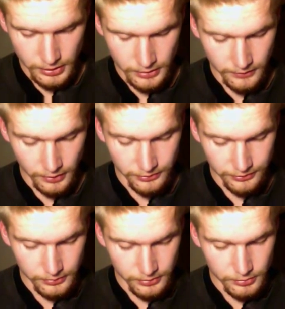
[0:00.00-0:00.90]
Very
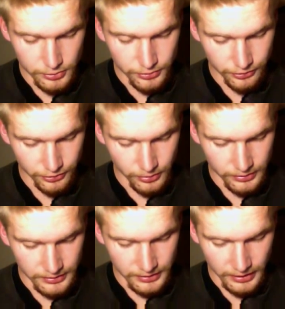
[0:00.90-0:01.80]
soon the moon shone
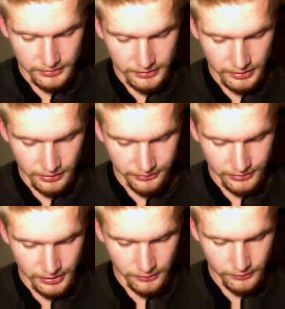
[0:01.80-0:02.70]
and the nightingale
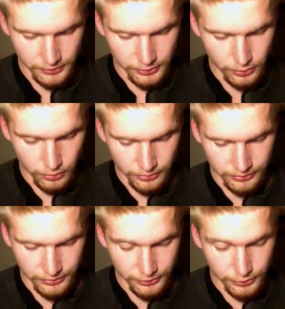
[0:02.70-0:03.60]
sang over the two
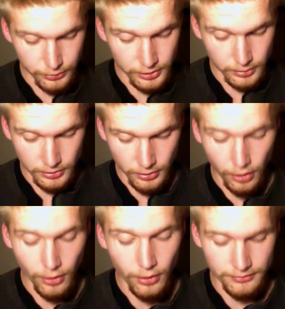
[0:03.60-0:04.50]
horses and two human,
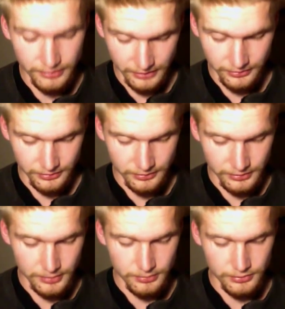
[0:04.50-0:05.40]
all fast
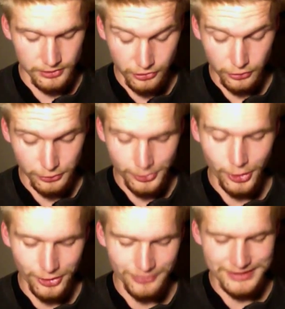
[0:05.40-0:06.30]
asleep. Children,
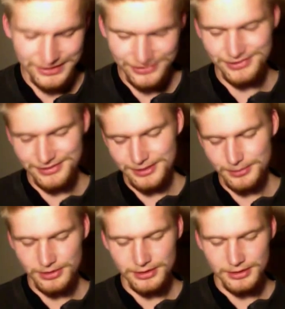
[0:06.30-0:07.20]
all fast
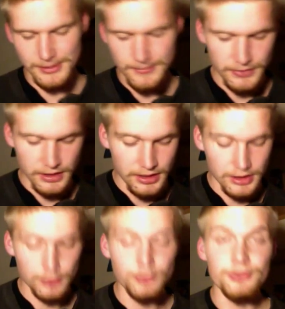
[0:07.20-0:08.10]
asleep.
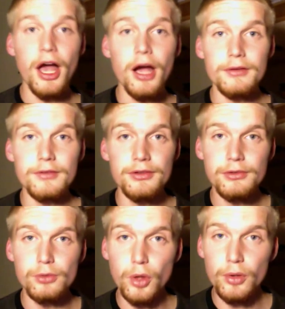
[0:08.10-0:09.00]
It was Arvis
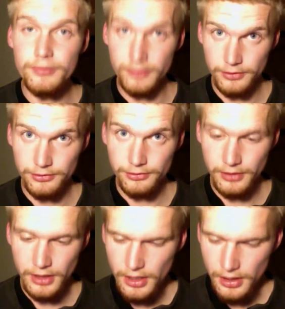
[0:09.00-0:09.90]
who woke first.
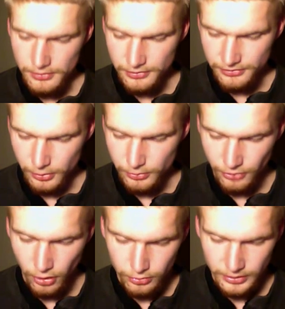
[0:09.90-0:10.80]
The sun was
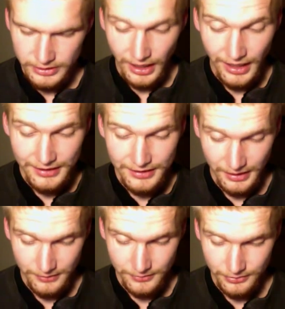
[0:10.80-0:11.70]
already high in the
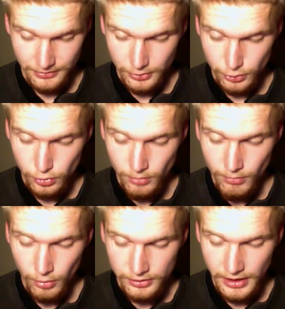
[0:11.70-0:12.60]
heavens, and the cool
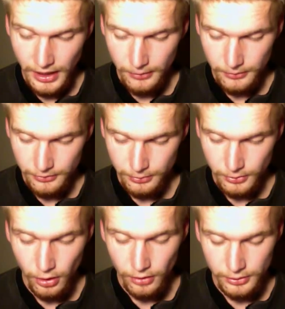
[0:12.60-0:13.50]
morning hours
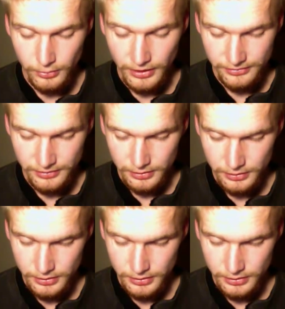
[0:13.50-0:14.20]
were already wasted.